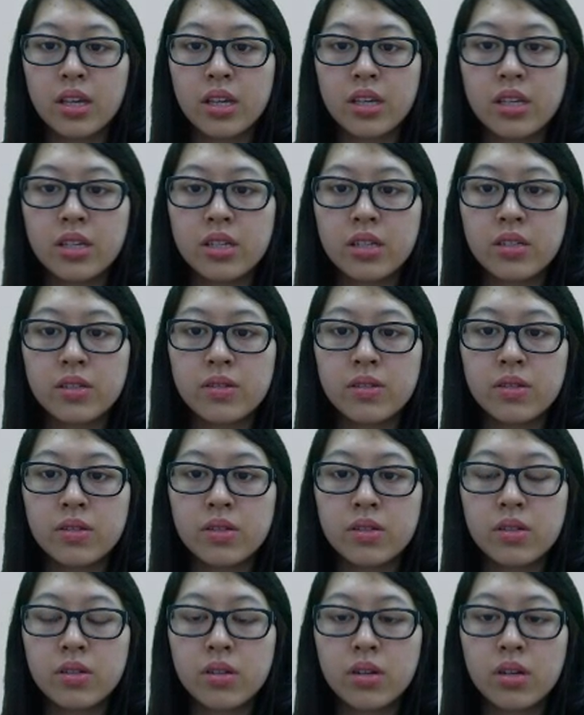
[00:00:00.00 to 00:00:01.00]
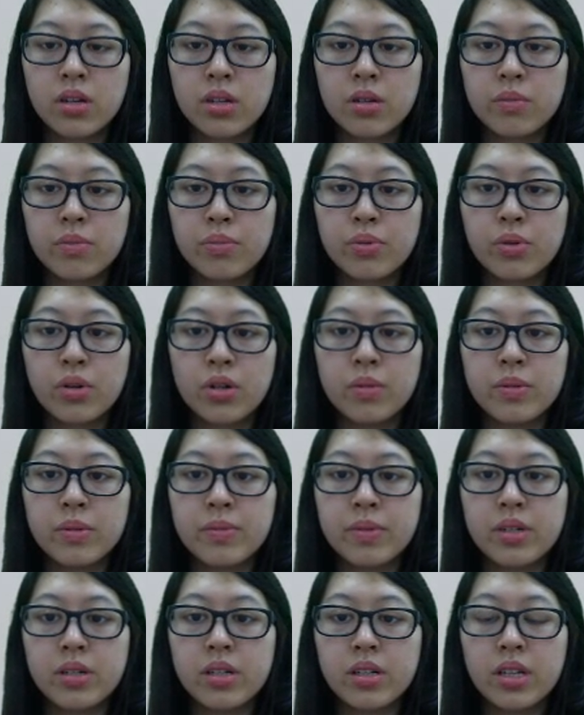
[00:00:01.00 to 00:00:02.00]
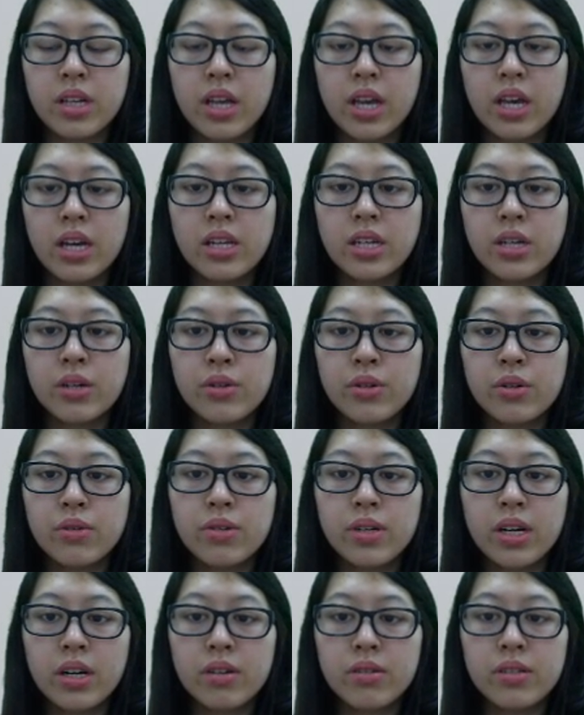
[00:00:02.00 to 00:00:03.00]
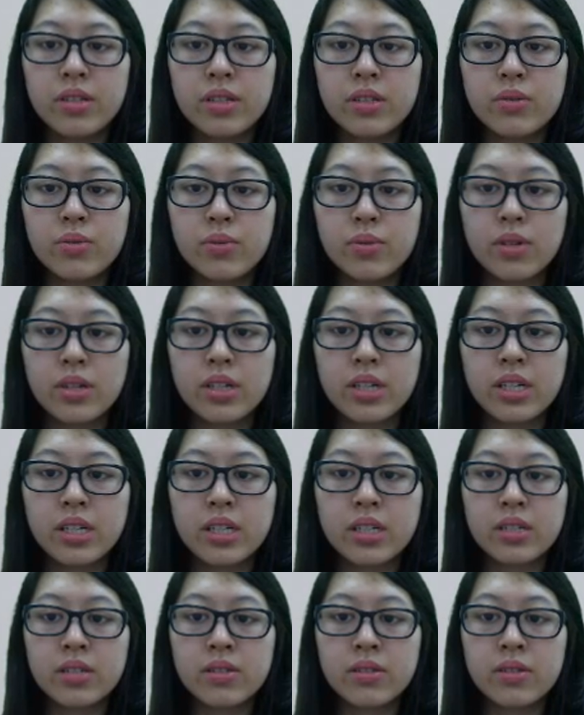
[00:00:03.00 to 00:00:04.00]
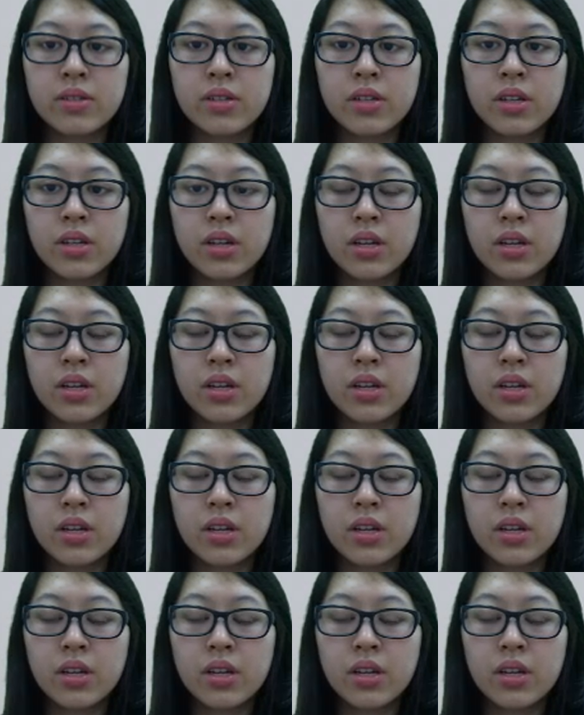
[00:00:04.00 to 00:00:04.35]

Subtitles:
is probable. Now note how this word is